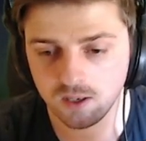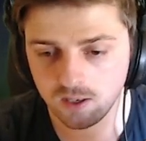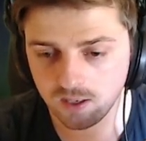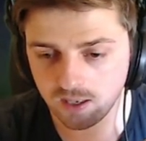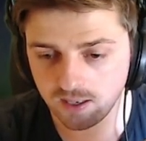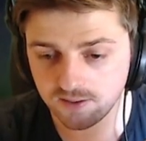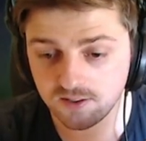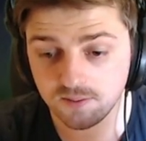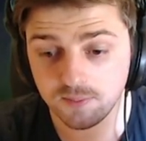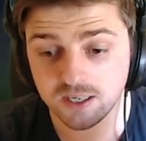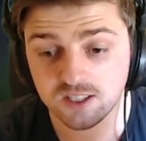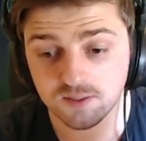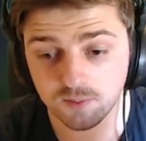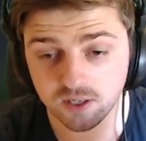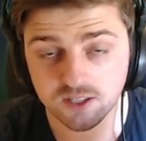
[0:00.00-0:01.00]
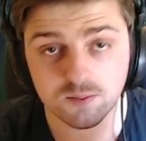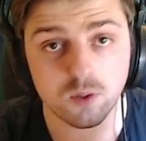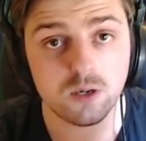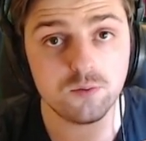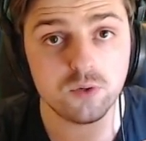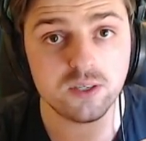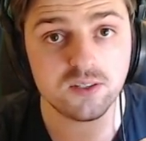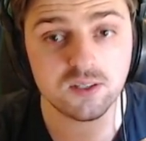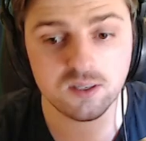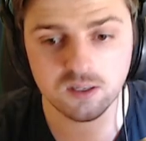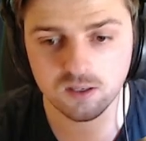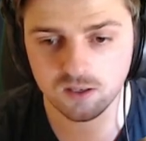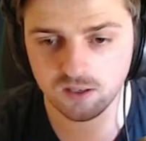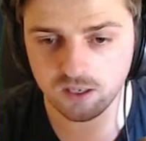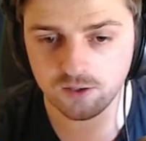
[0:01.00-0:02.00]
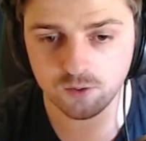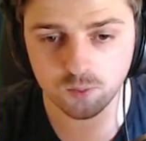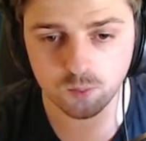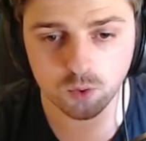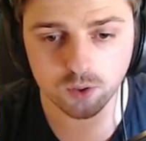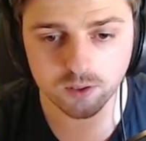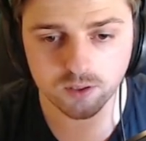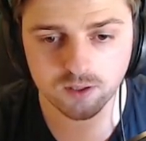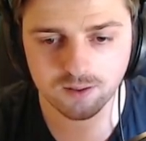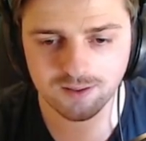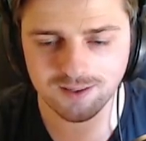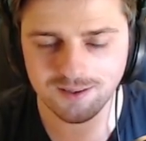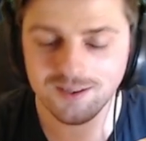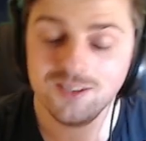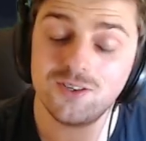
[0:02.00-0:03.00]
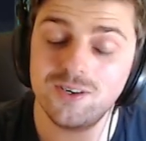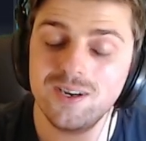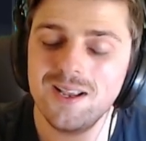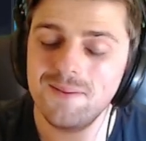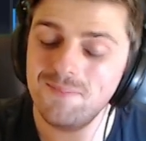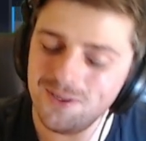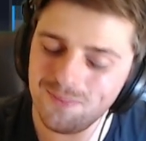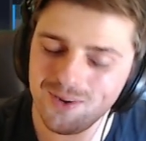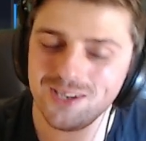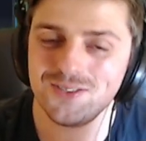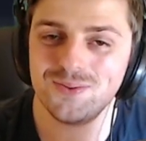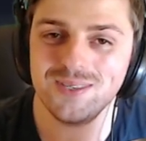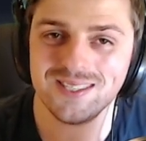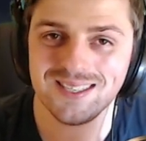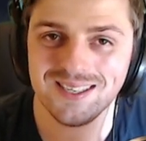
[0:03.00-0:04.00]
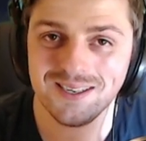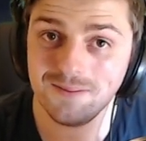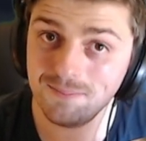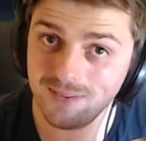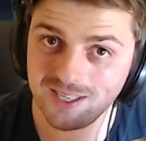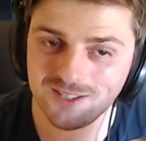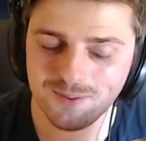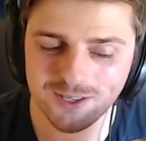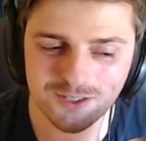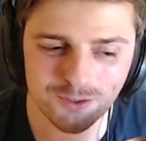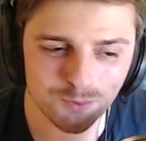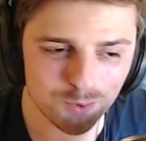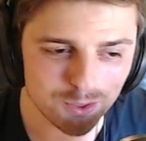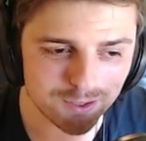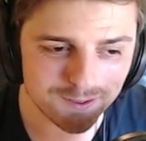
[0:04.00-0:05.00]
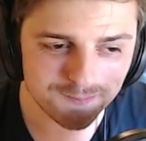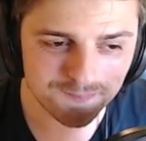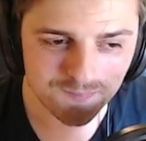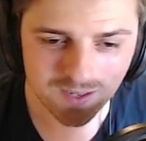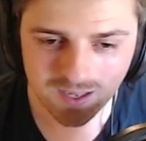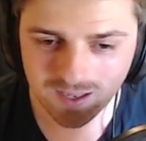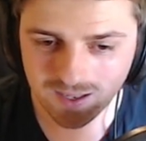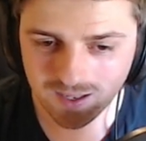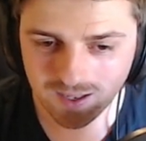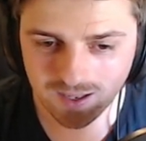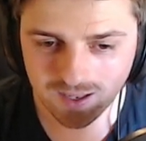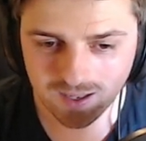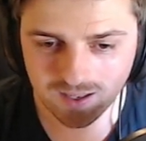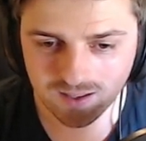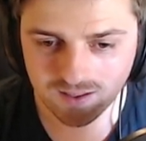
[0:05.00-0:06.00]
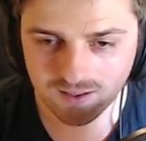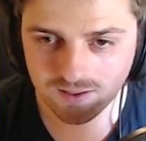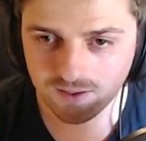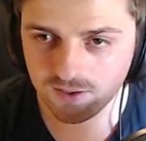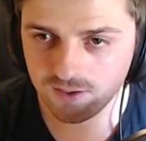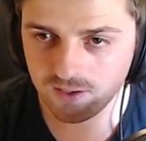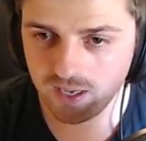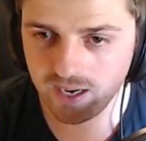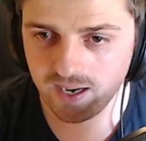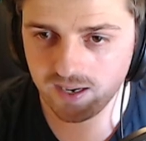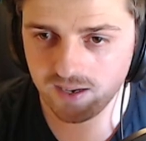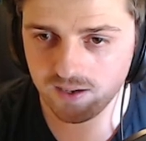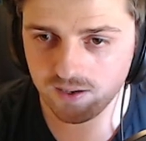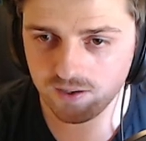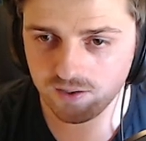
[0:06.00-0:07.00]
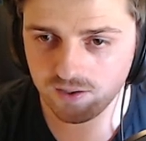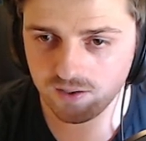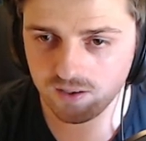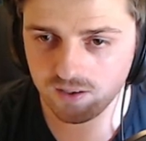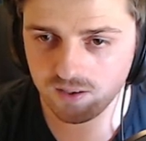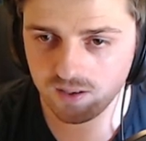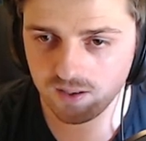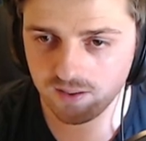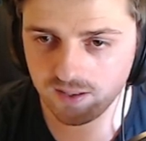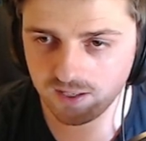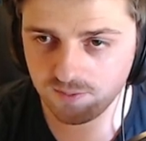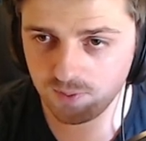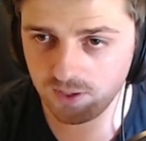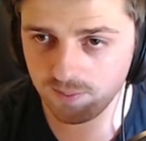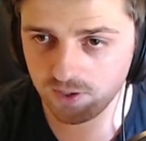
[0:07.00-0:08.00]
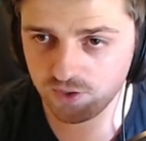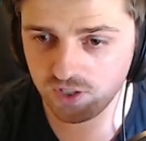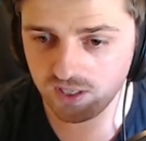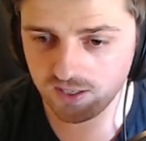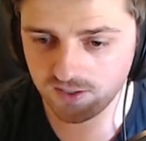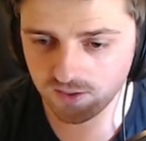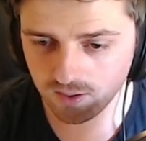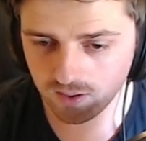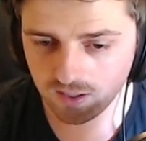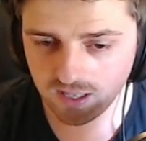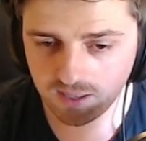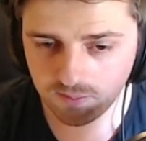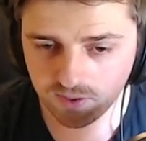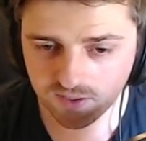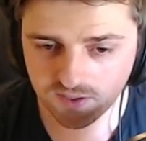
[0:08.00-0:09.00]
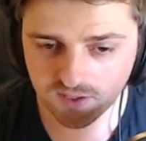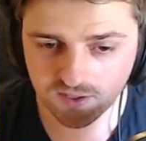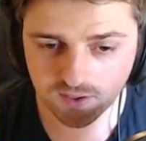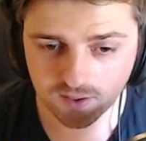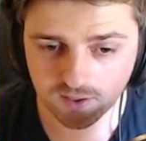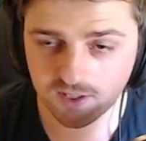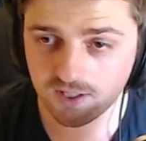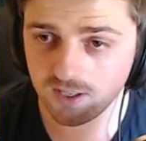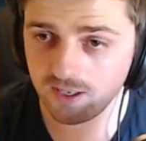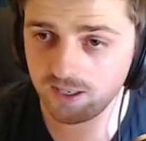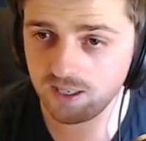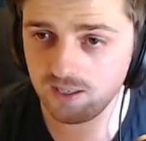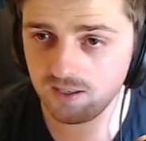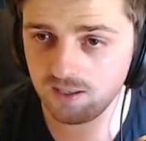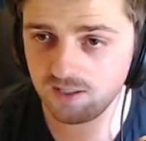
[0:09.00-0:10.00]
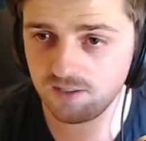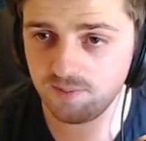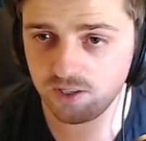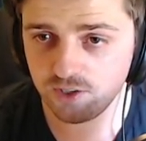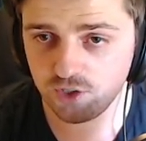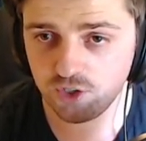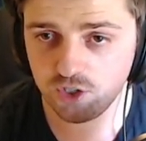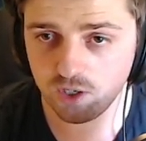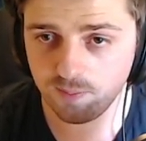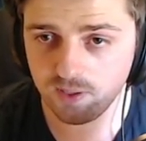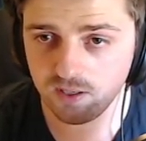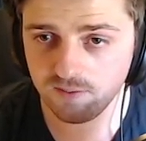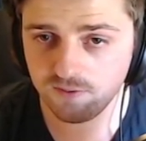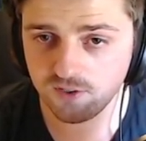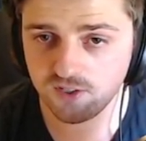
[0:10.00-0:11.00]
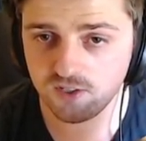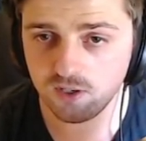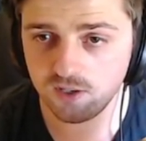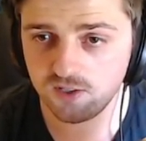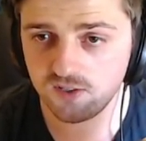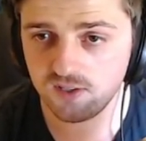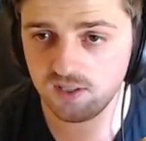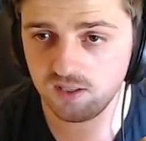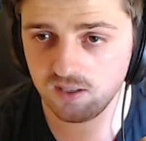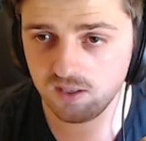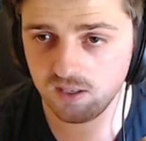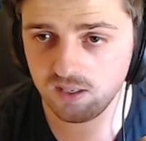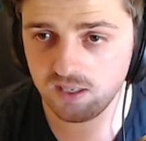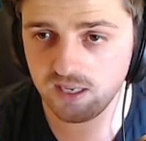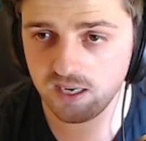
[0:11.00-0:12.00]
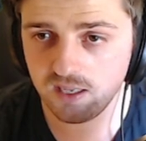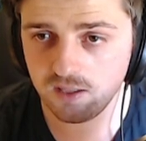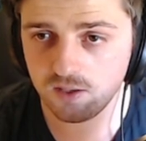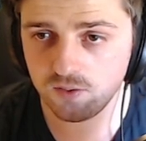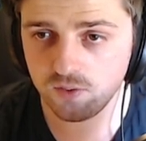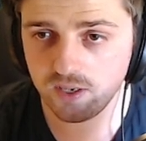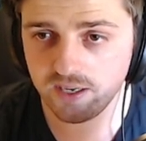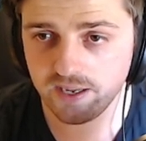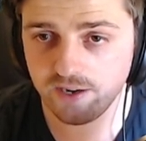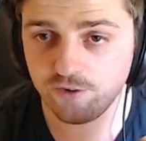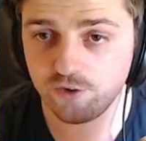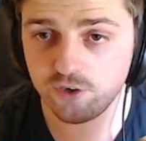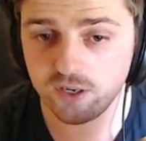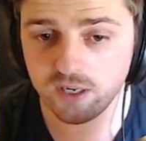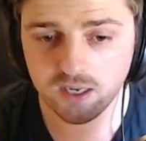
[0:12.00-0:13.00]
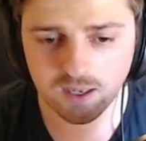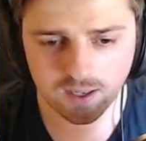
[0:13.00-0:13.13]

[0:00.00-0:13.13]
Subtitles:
to maximize my risk and reward. Sorry, minimize risk, maximize reward. And that's pretty much it. It's not glamorous. It's not exciting. It's about shopping for stocks, getting the right entry,